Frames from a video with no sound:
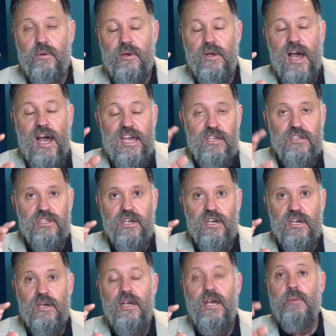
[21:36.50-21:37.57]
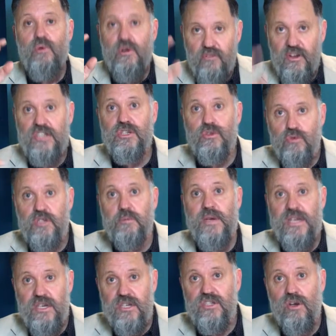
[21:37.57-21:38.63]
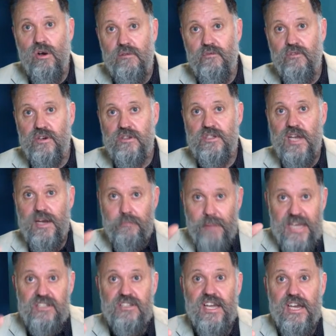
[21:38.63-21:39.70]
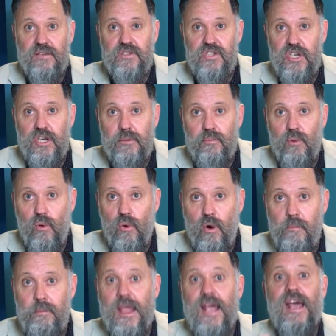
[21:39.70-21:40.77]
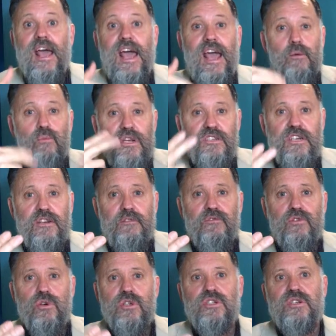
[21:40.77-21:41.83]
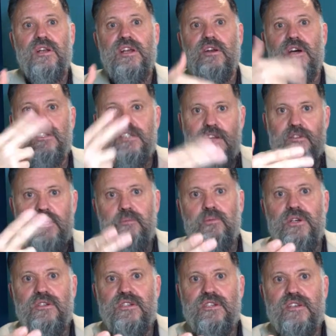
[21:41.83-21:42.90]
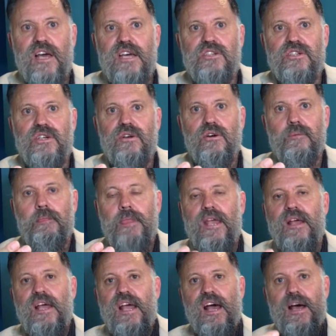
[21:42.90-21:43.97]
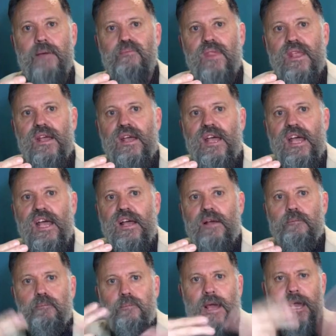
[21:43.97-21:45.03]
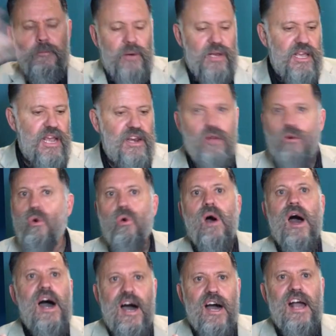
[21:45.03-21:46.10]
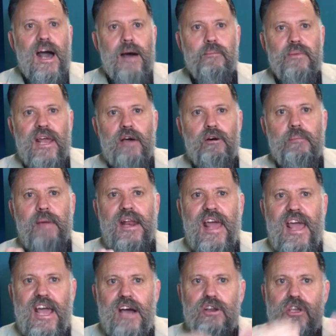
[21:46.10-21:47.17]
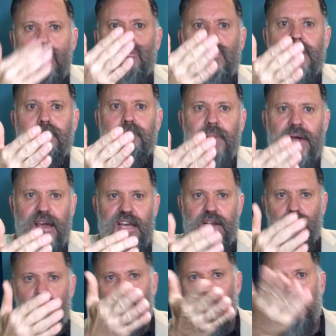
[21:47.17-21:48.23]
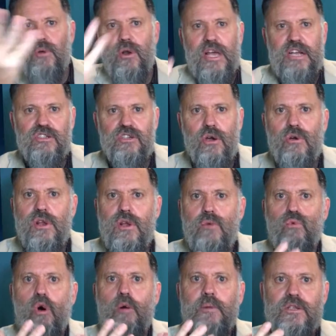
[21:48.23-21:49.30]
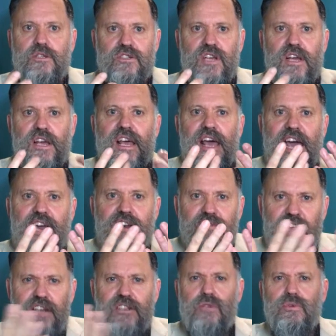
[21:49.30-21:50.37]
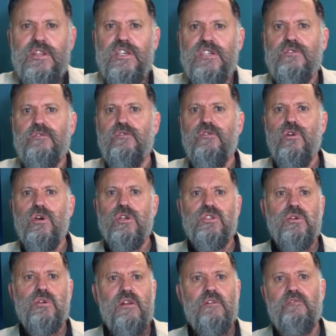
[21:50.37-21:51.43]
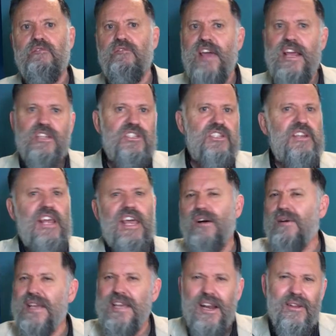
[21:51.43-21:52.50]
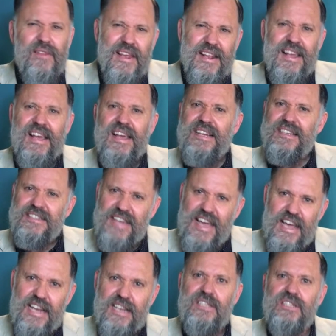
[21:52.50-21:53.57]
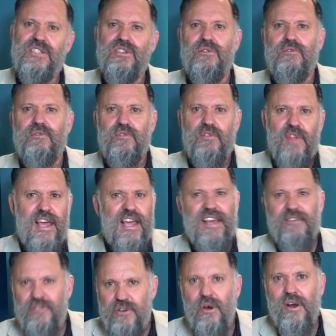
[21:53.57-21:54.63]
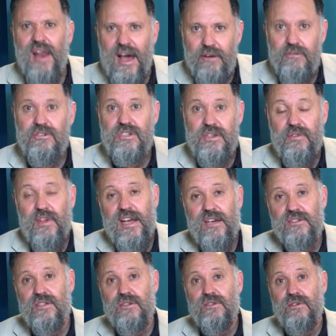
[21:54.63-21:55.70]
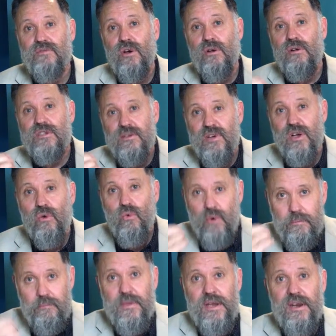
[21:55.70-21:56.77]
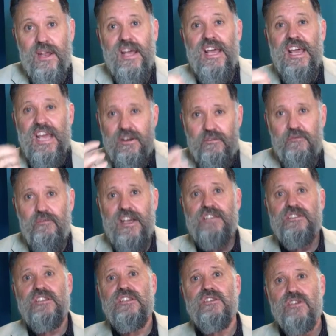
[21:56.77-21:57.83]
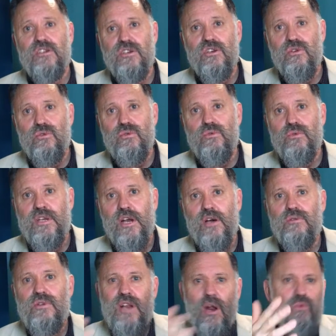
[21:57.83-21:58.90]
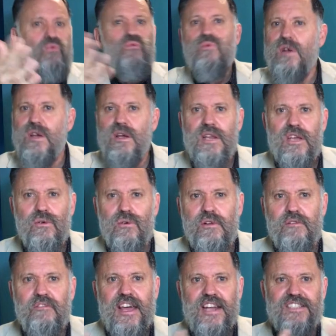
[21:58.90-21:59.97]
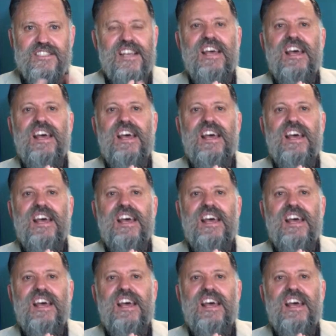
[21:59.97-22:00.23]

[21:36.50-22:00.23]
Asia Professional Speakers Conference based out of Singapore. And we did it virtually. And I did this presentation on people are getting all hung up now about how do you compete with people like Tony Robbins, and they're doing these virtual events now. You know, they tens of, if not hundreds of thousands of dollars of equipment invested to do, really good events.